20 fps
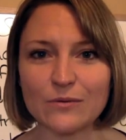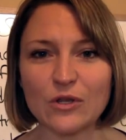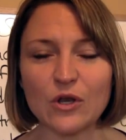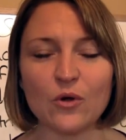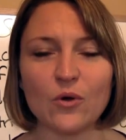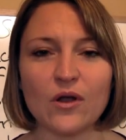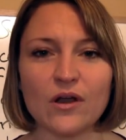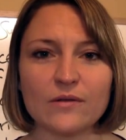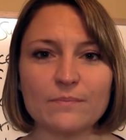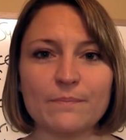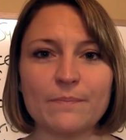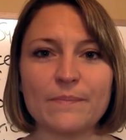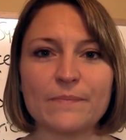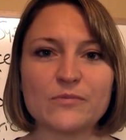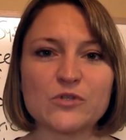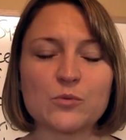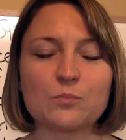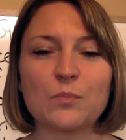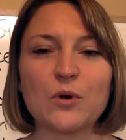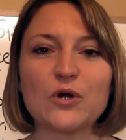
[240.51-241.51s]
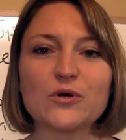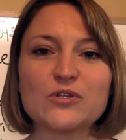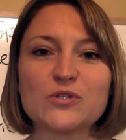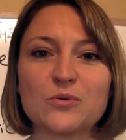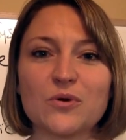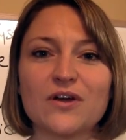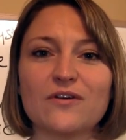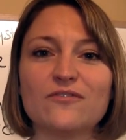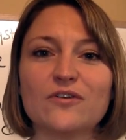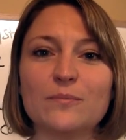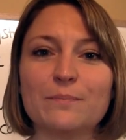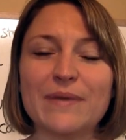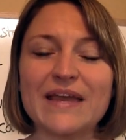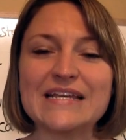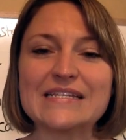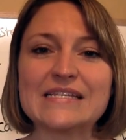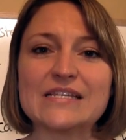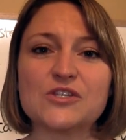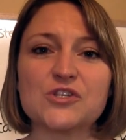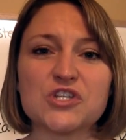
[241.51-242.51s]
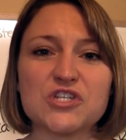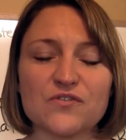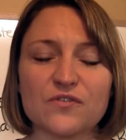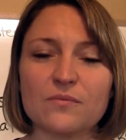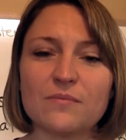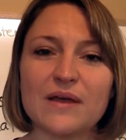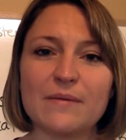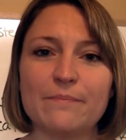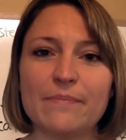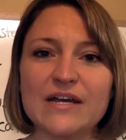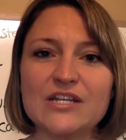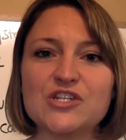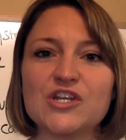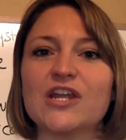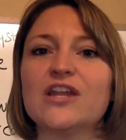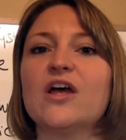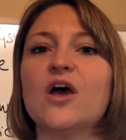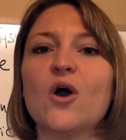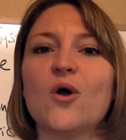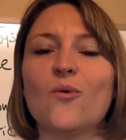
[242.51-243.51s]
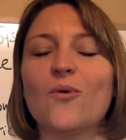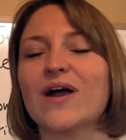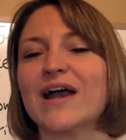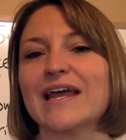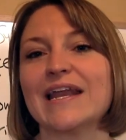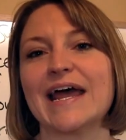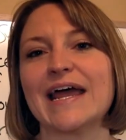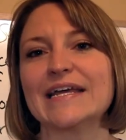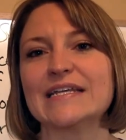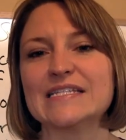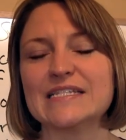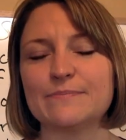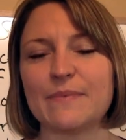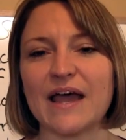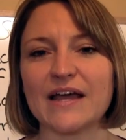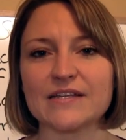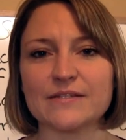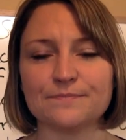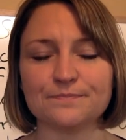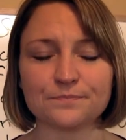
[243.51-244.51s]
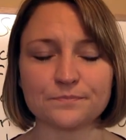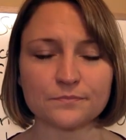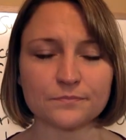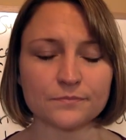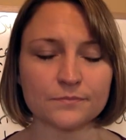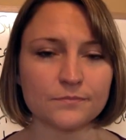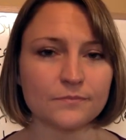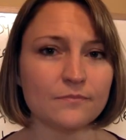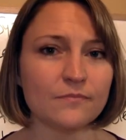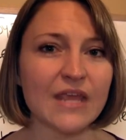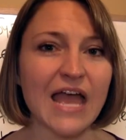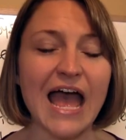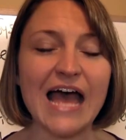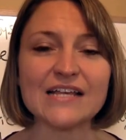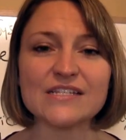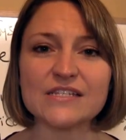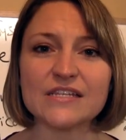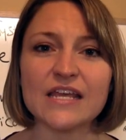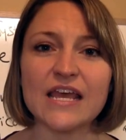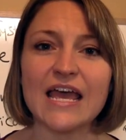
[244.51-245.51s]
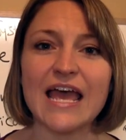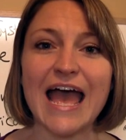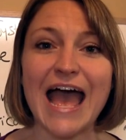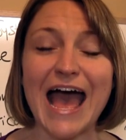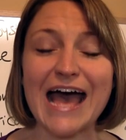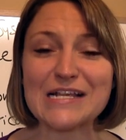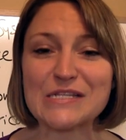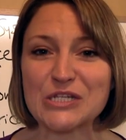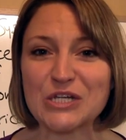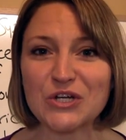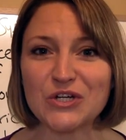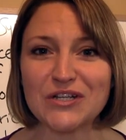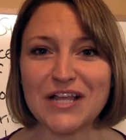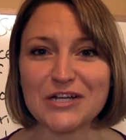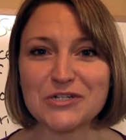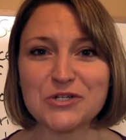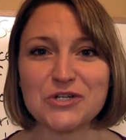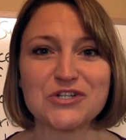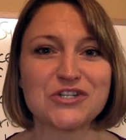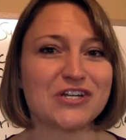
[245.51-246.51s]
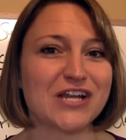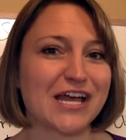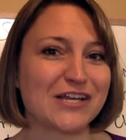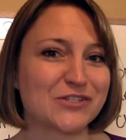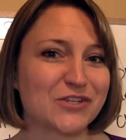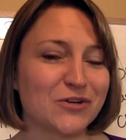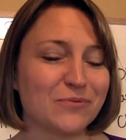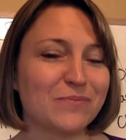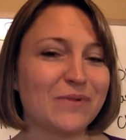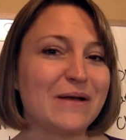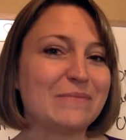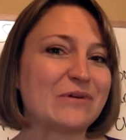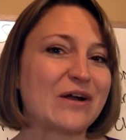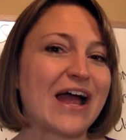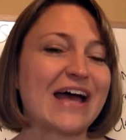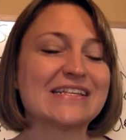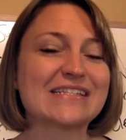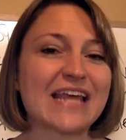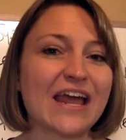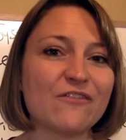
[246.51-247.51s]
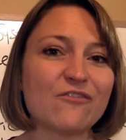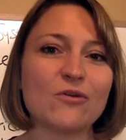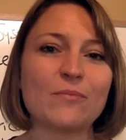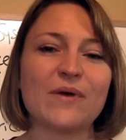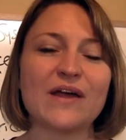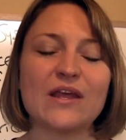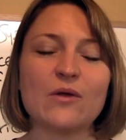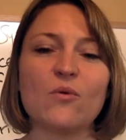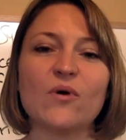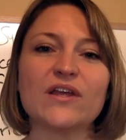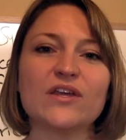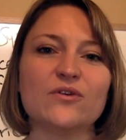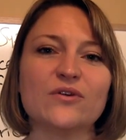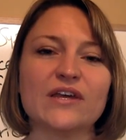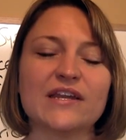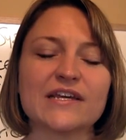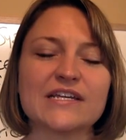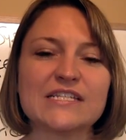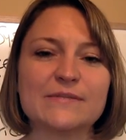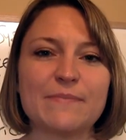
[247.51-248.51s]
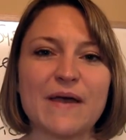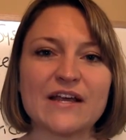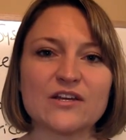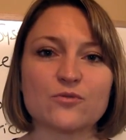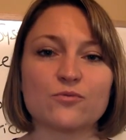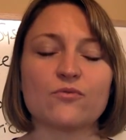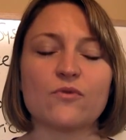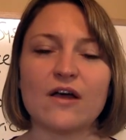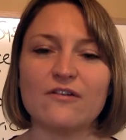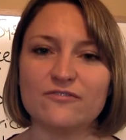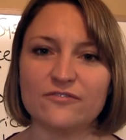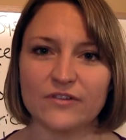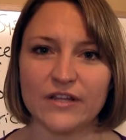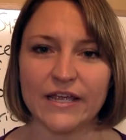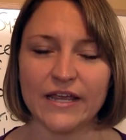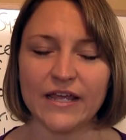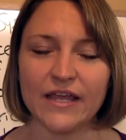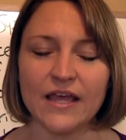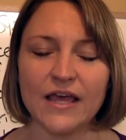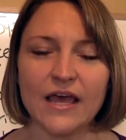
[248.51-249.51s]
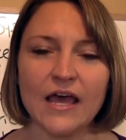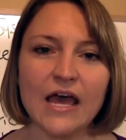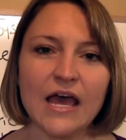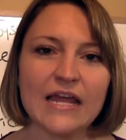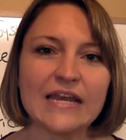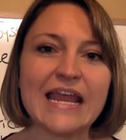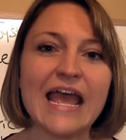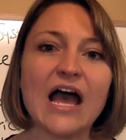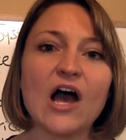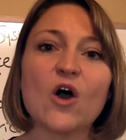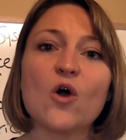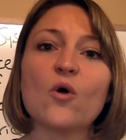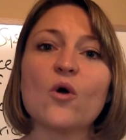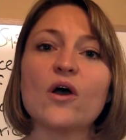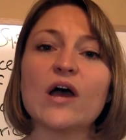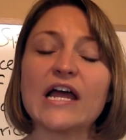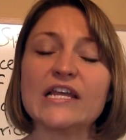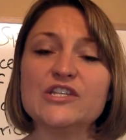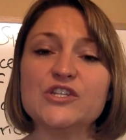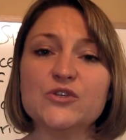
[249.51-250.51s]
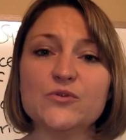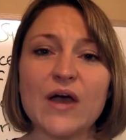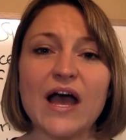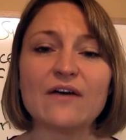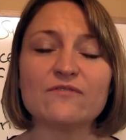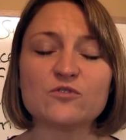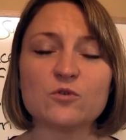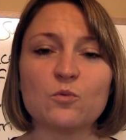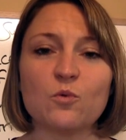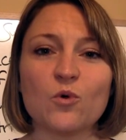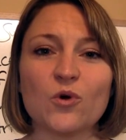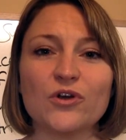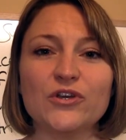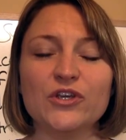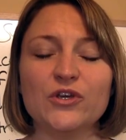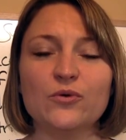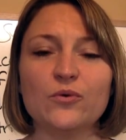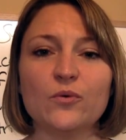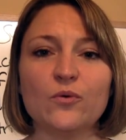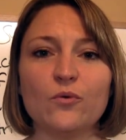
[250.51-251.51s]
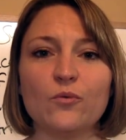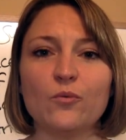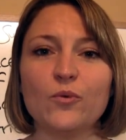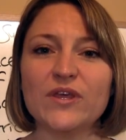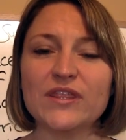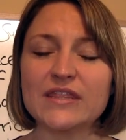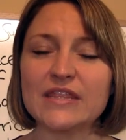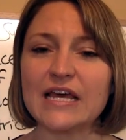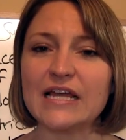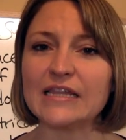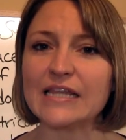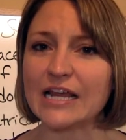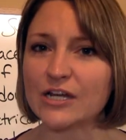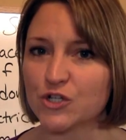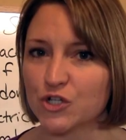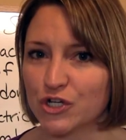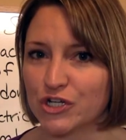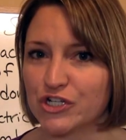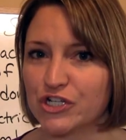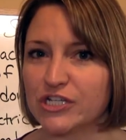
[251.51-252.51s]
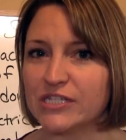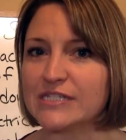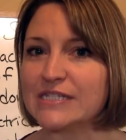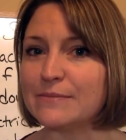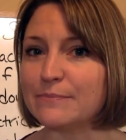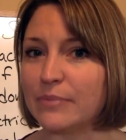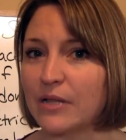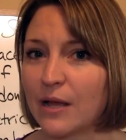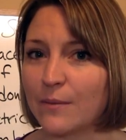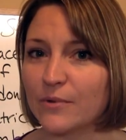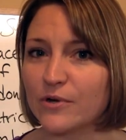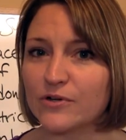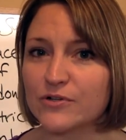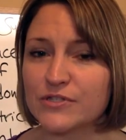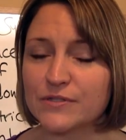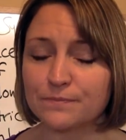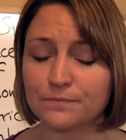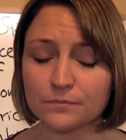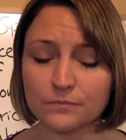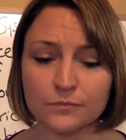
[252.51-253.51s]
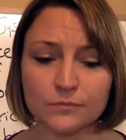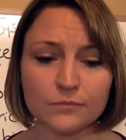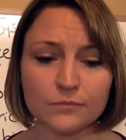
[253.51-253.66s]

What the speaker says: you know, on a per square foot basis, just for my budget, what can I expect? Ask your electrician, ask your plumber, ask everybody what you can expect roughly. Now, I do have to warn you, with electricians and plumbers,